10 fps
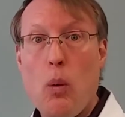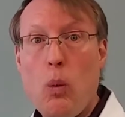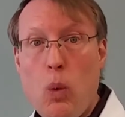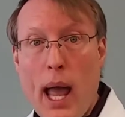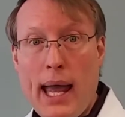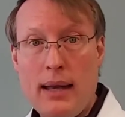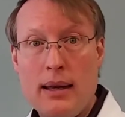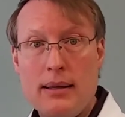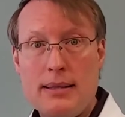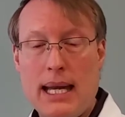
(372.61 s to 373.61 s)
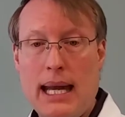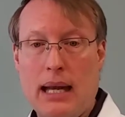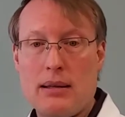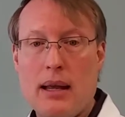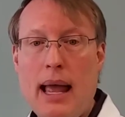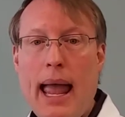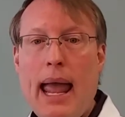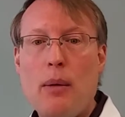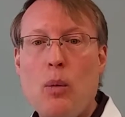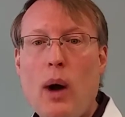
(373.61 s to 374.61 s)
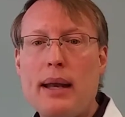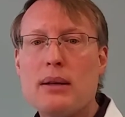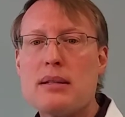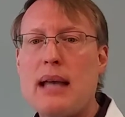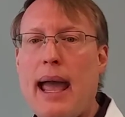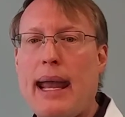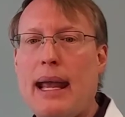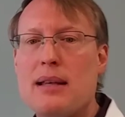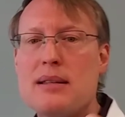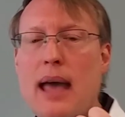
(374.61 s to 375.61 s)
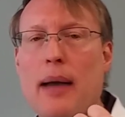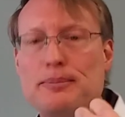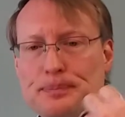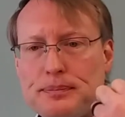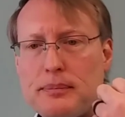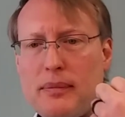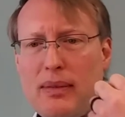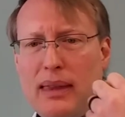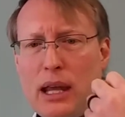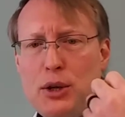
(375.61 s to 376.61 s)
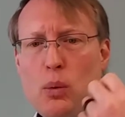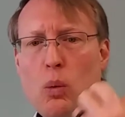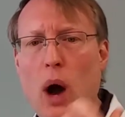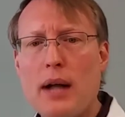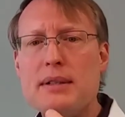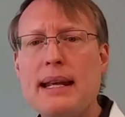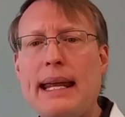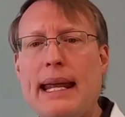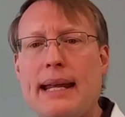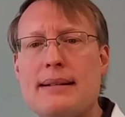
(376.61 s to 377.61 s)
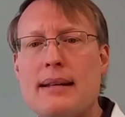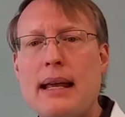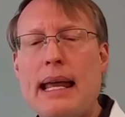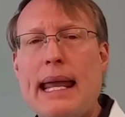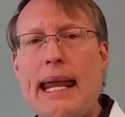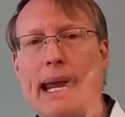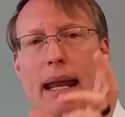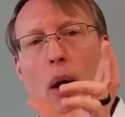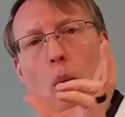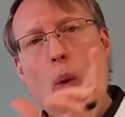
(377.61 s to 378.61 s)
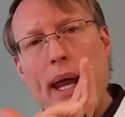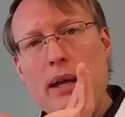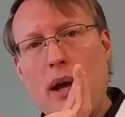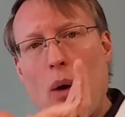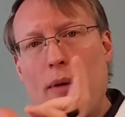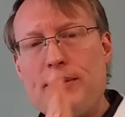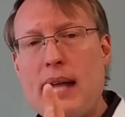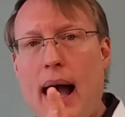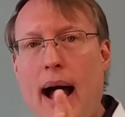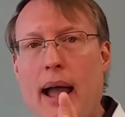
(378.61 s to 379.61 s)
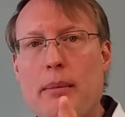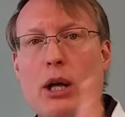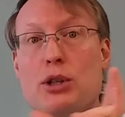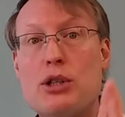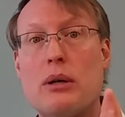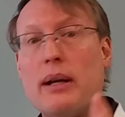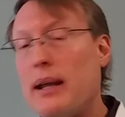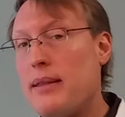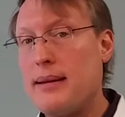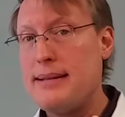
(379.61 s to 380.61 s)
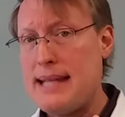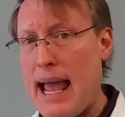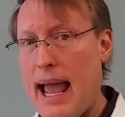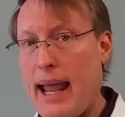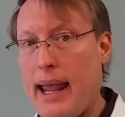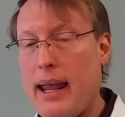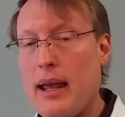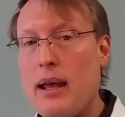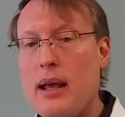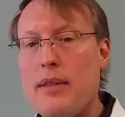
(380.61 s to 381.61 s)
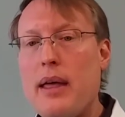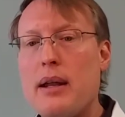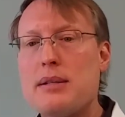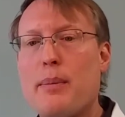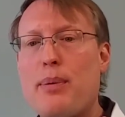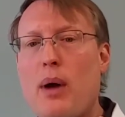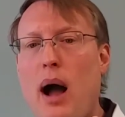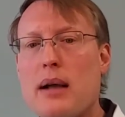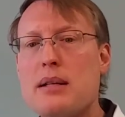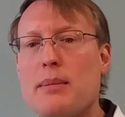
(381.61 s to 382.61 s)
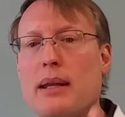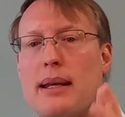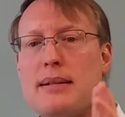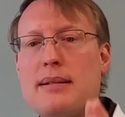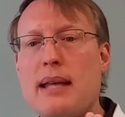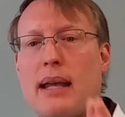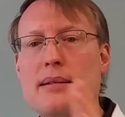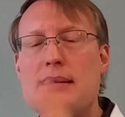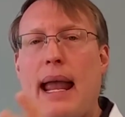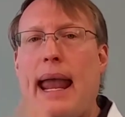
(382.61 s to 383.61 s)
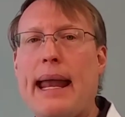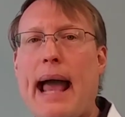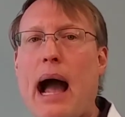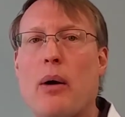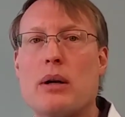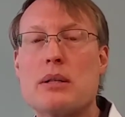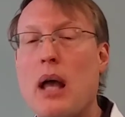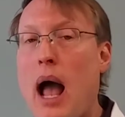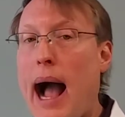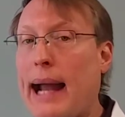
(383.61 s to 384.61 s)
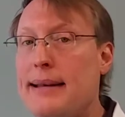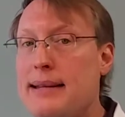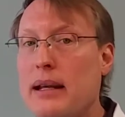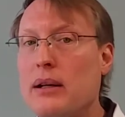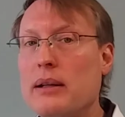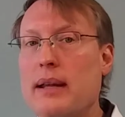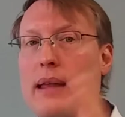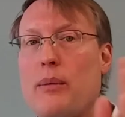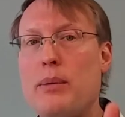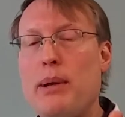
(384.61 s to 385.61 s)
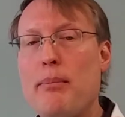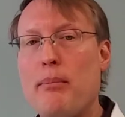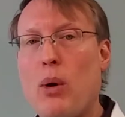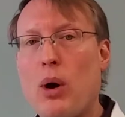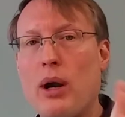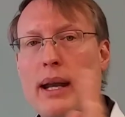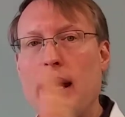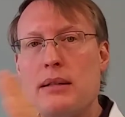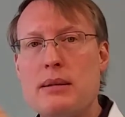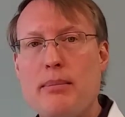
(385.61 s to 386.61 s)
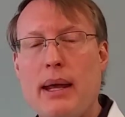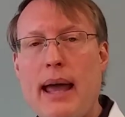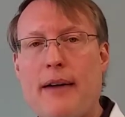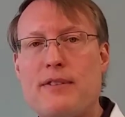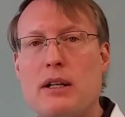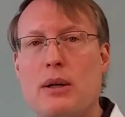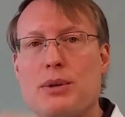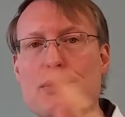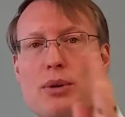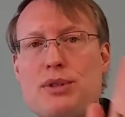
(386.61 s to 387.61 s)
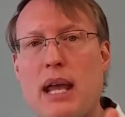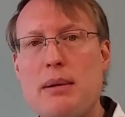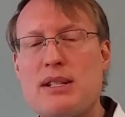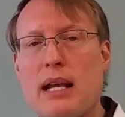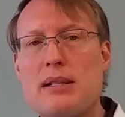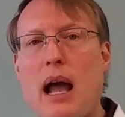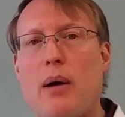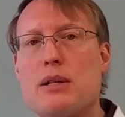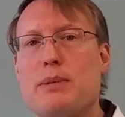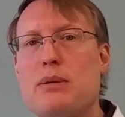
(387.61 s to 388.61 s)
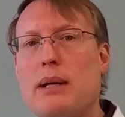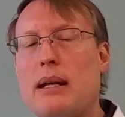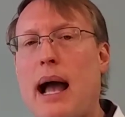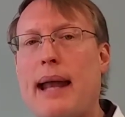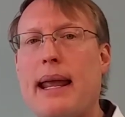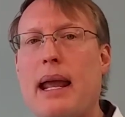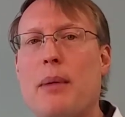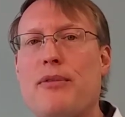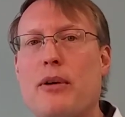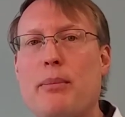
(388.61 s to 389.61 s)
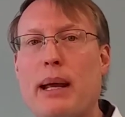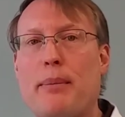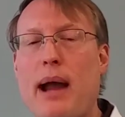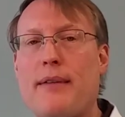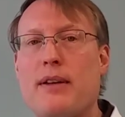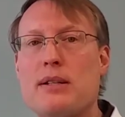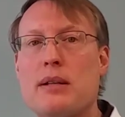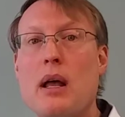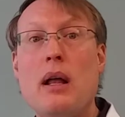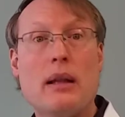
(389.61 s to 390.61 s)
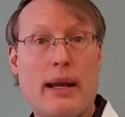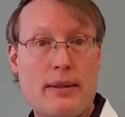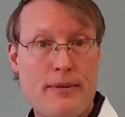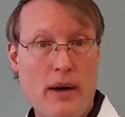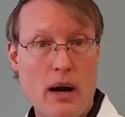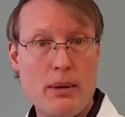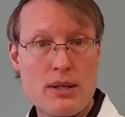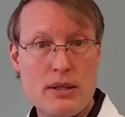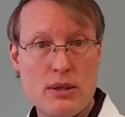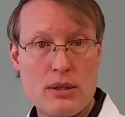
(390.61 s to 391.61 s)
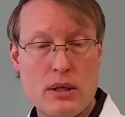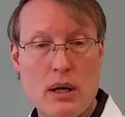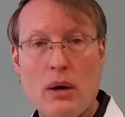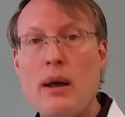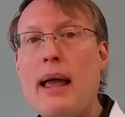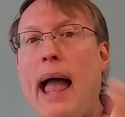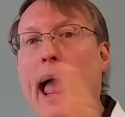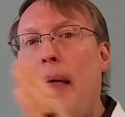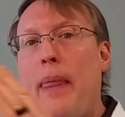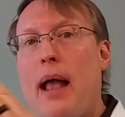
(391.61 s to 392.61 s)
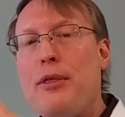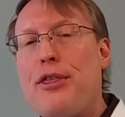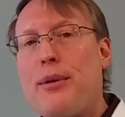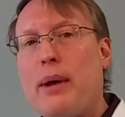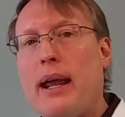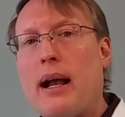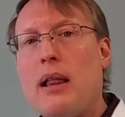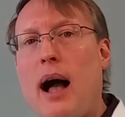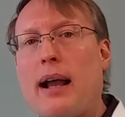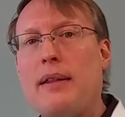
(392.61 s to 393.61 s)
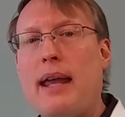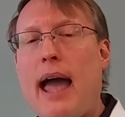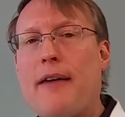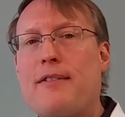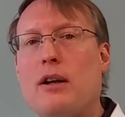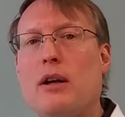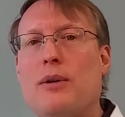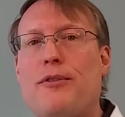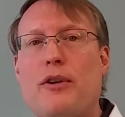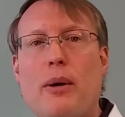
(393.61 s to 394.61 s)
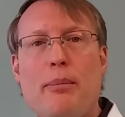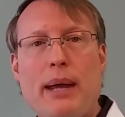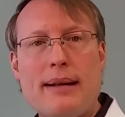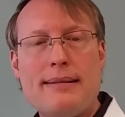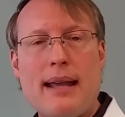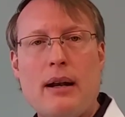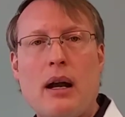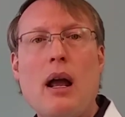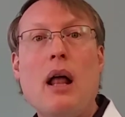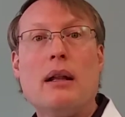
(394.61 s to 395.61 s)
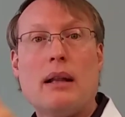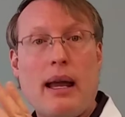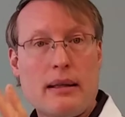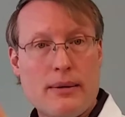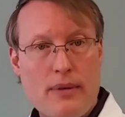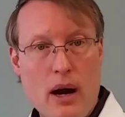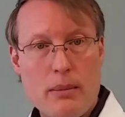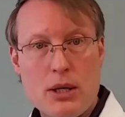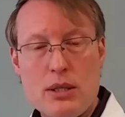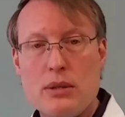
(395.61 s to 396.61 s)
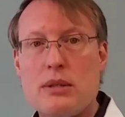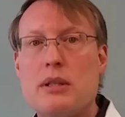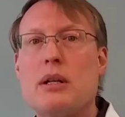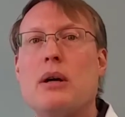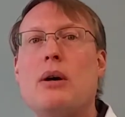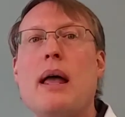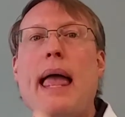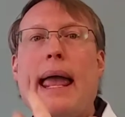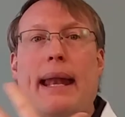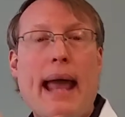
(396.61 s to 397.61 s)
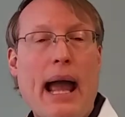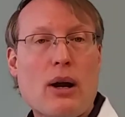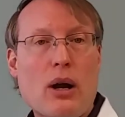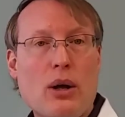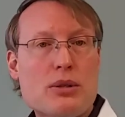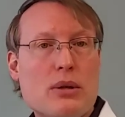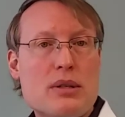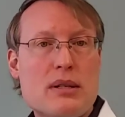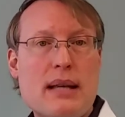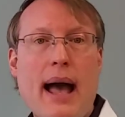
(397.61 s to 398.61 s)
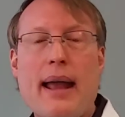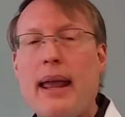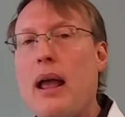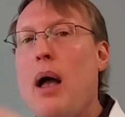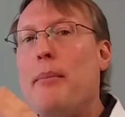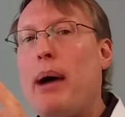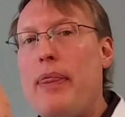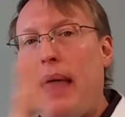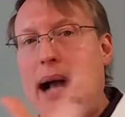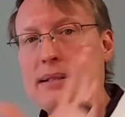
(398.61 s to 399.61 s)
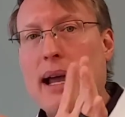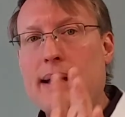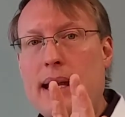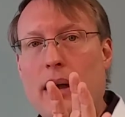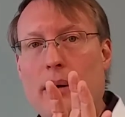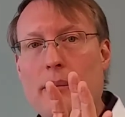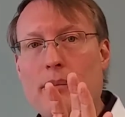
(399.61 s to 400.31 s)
When to eat. And what he'll say is that you want to eat in a window of time during the day that is approximately 6 to 8 hours. Ideally, that would be morning to mid-afternoon. So say 6 hours between 9 a.m. for a big breakfast, like the farmers used to do, and then 3 o'clock in the afternoon for a big dinner, like the farmers used to do in an agricultural society. But that's ideal.